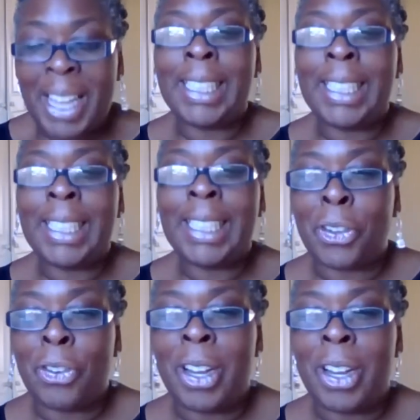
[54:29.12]
That
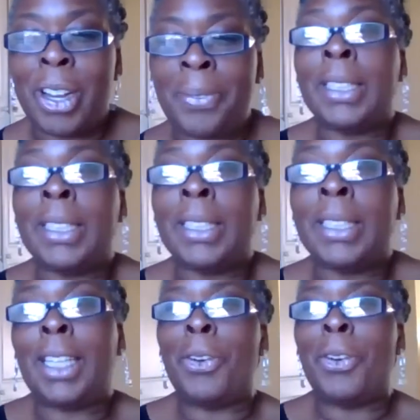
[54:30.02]
is the grief.
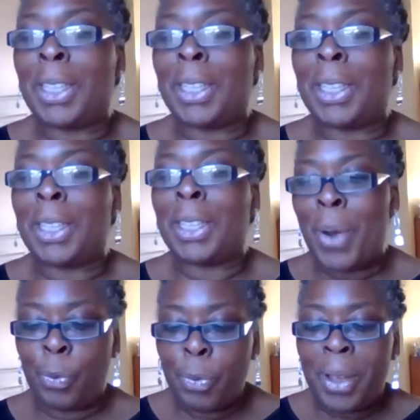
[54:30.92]
So, so
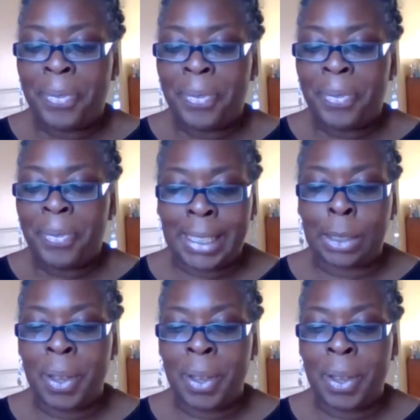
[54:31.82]
when, when we're
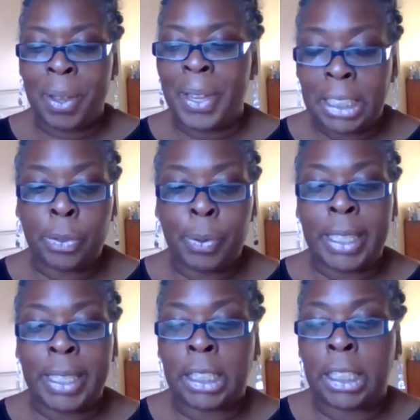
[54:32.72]
faced with a
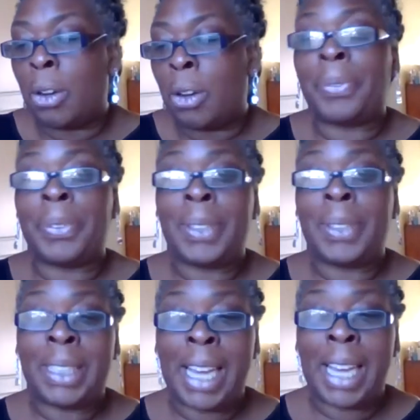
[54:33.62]
situation of
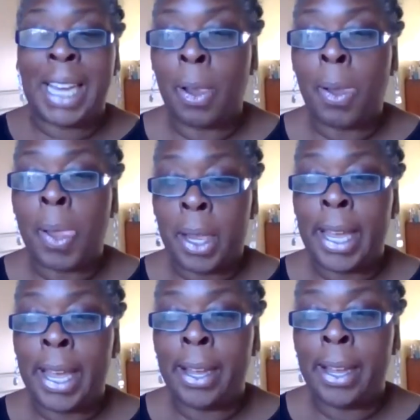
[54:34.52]
death,
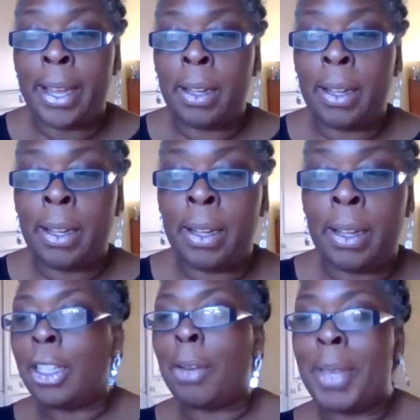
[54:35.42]
yeah,
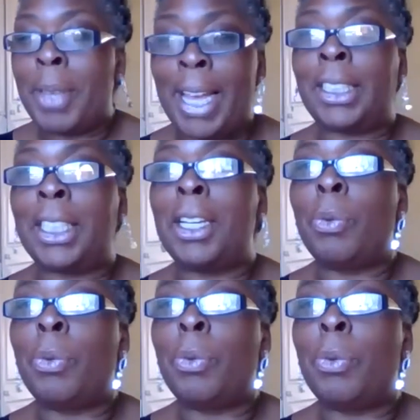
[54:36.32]
you're trying to
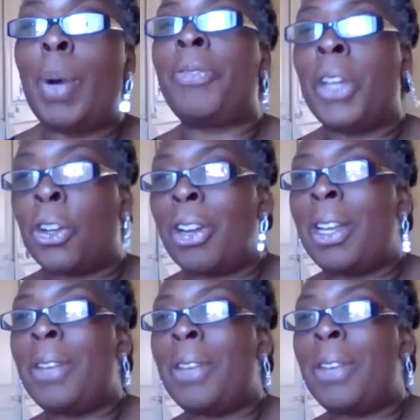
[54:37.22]
meander your way out of
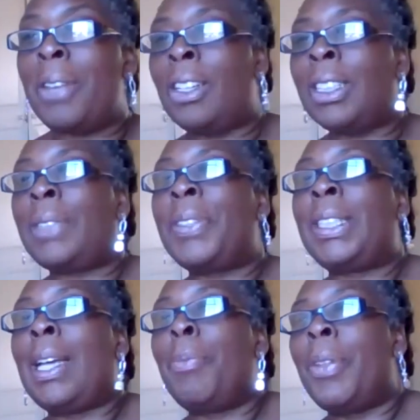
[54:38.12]
your grief of your
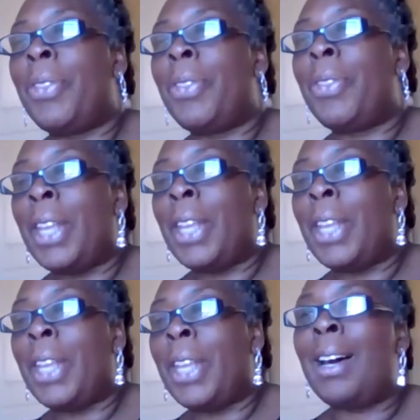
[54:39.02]
loss for someone that
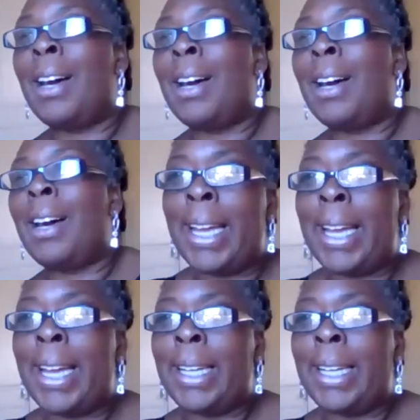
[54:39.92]
you loved and you
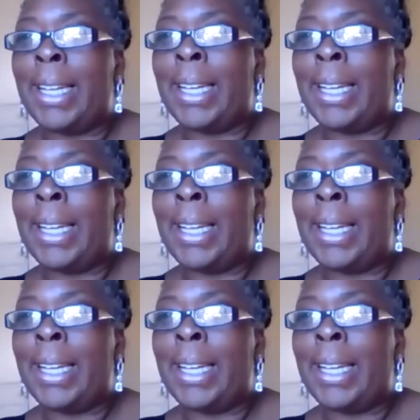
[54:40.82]
cared